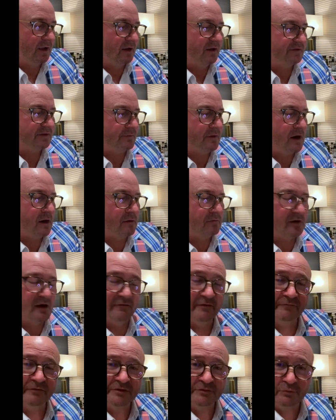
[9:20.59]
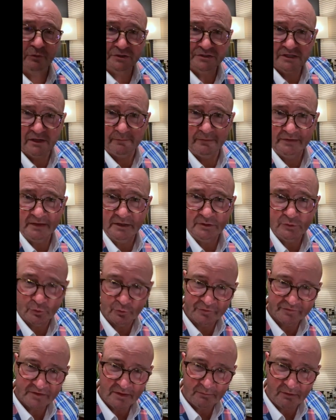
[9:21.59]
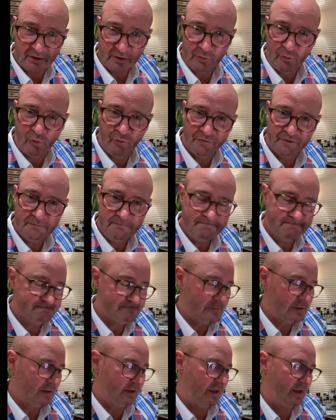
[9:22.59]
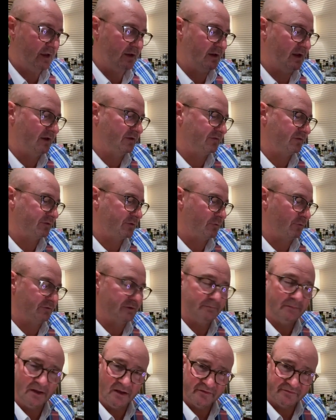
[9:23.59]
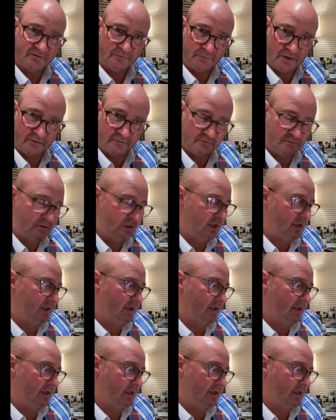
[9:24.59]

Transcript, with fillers: Somehow or other, this washed up on their doorstep like an orphan, and hence it's called the Bastard Barrel.